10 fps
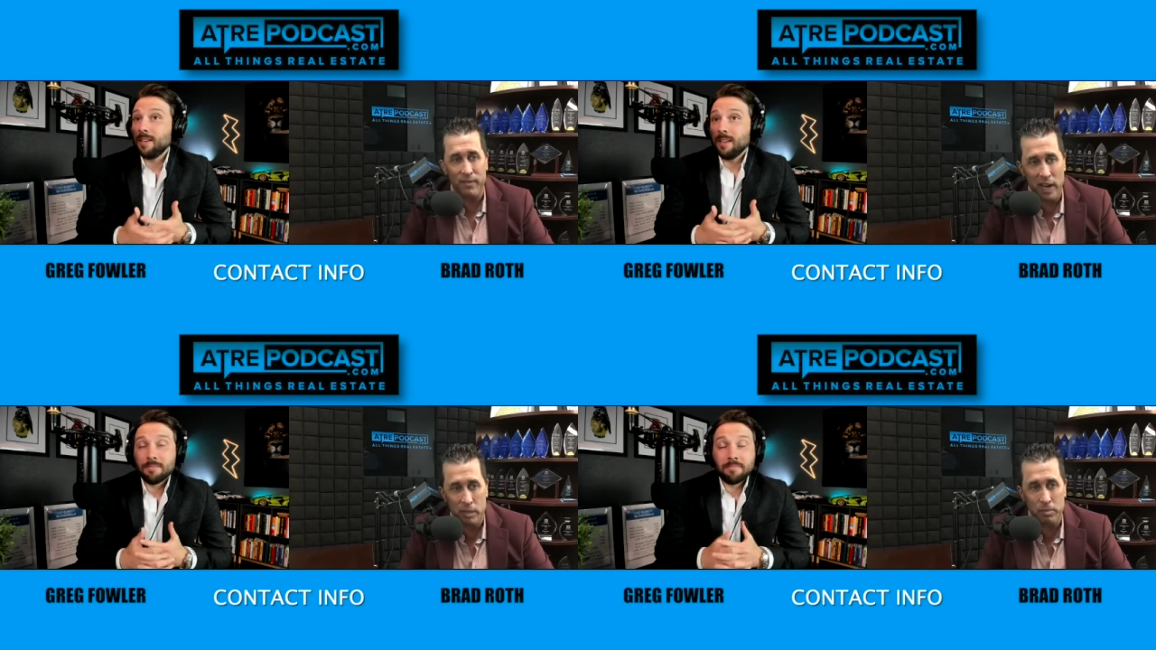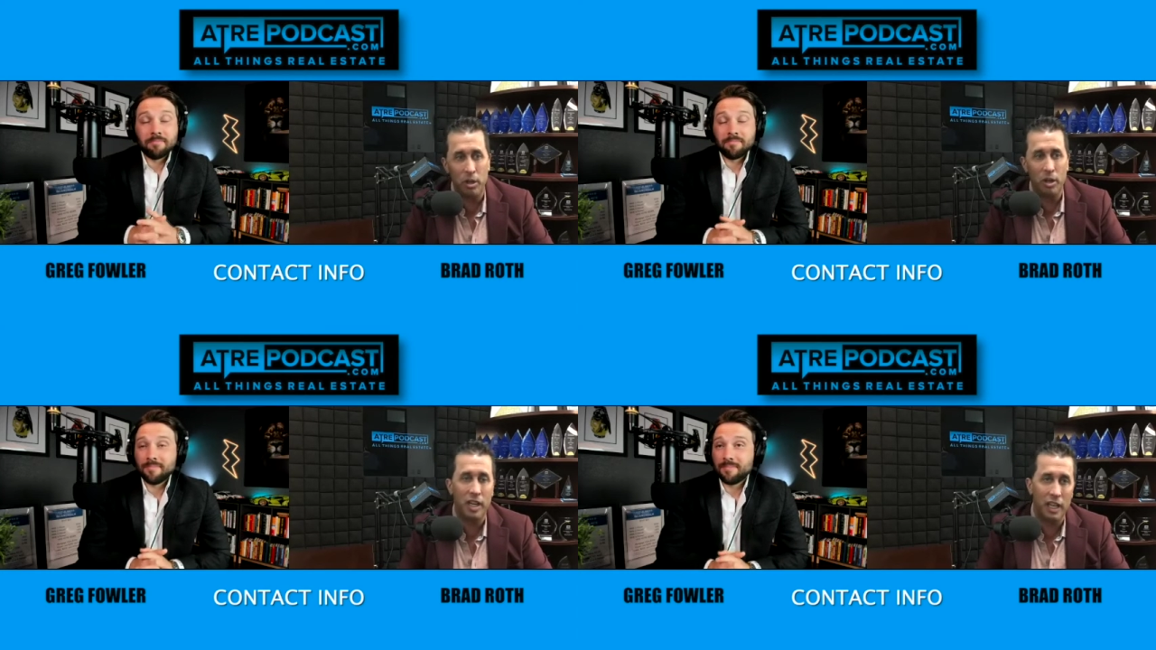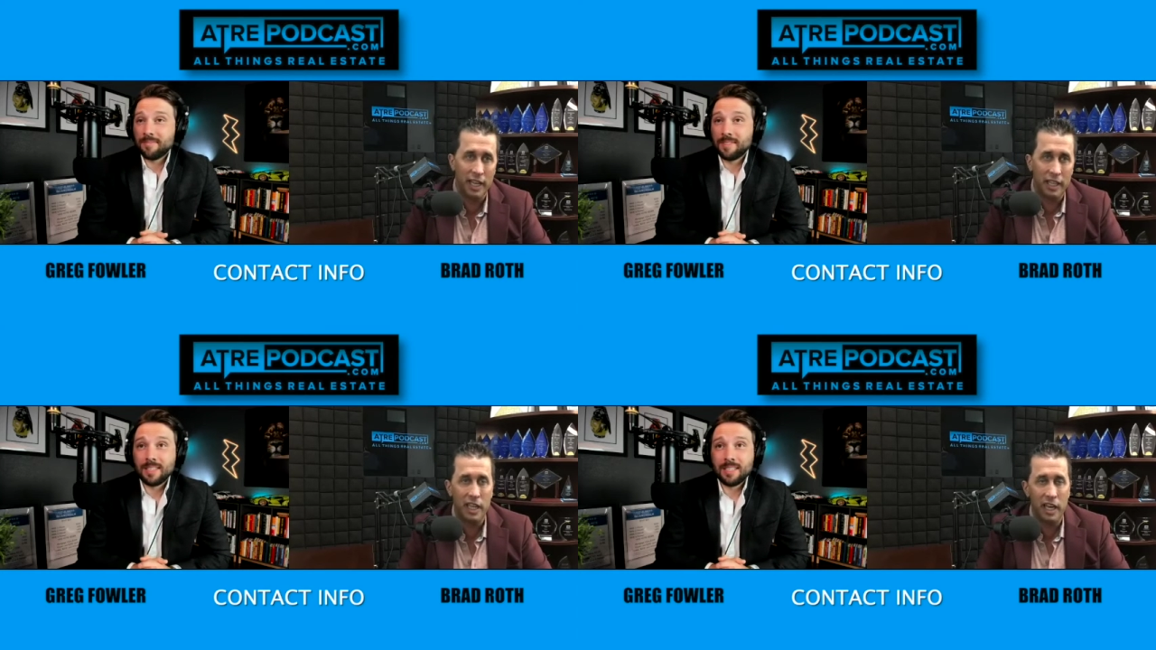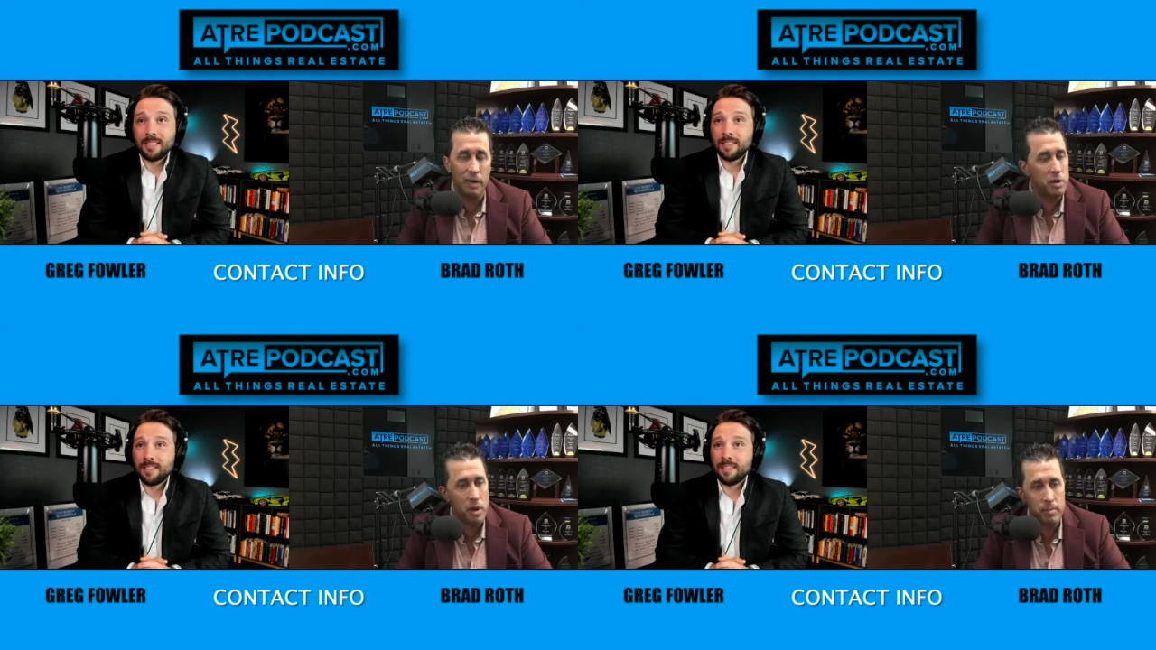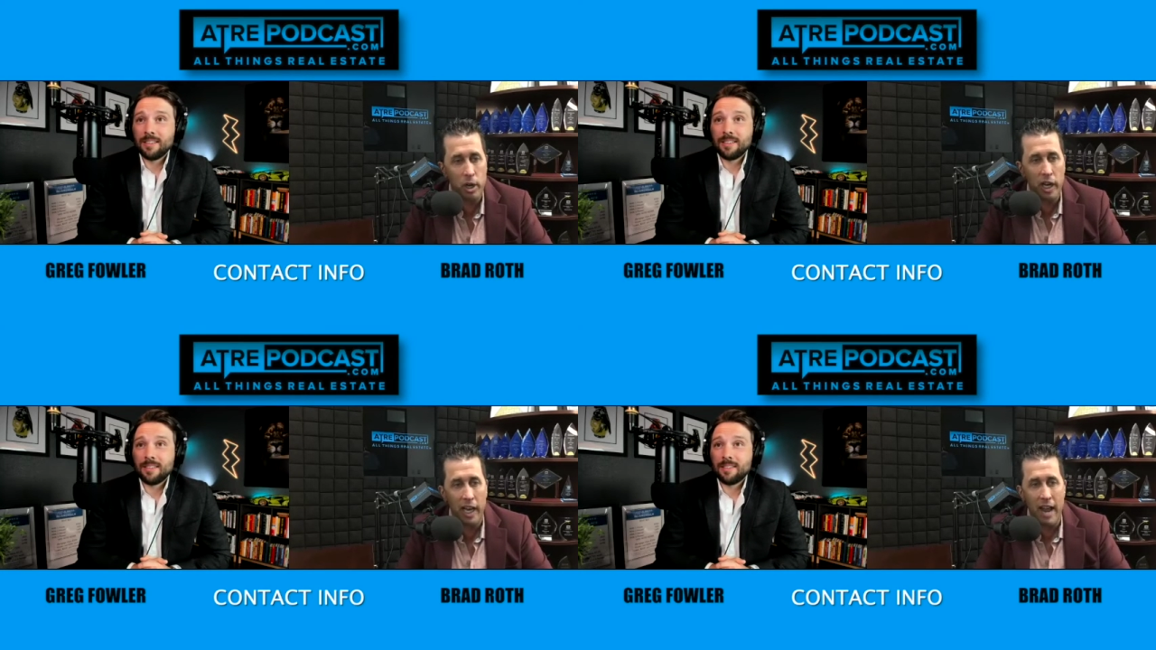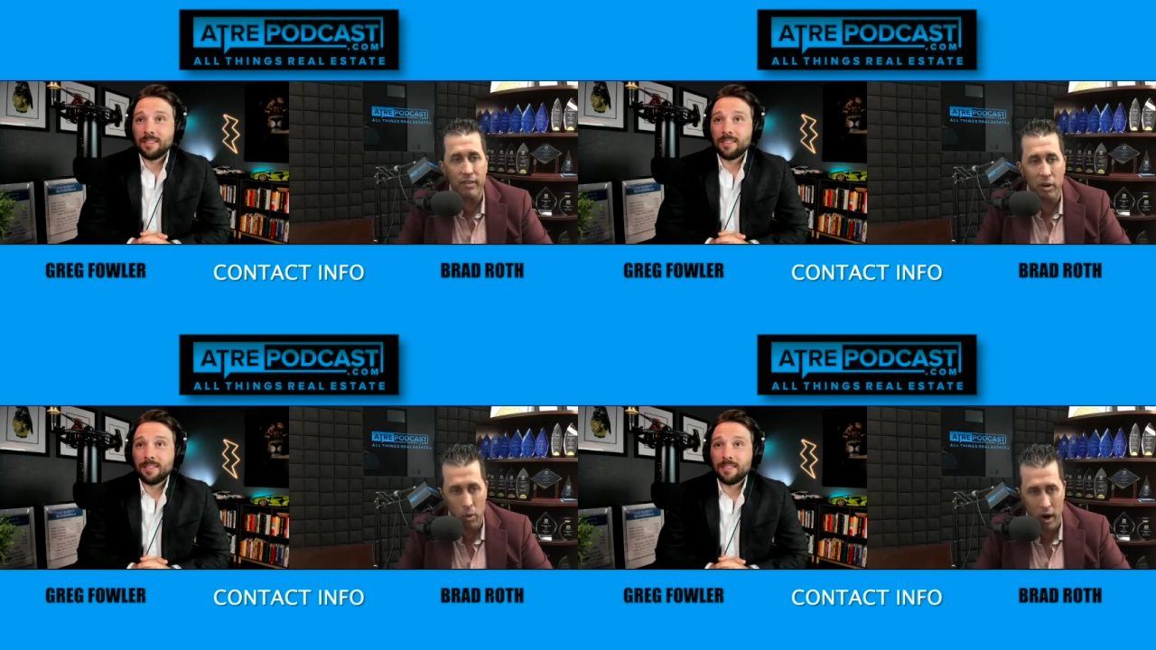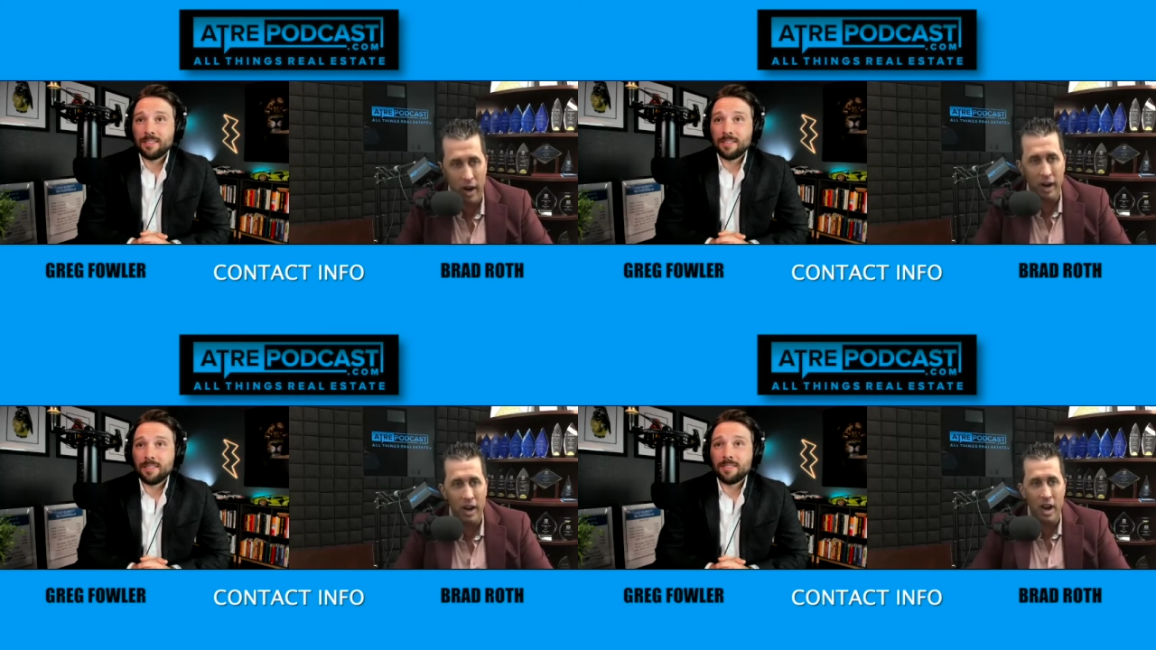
Speaker 1: Facebook and LinkedIn and and putting it everywhere,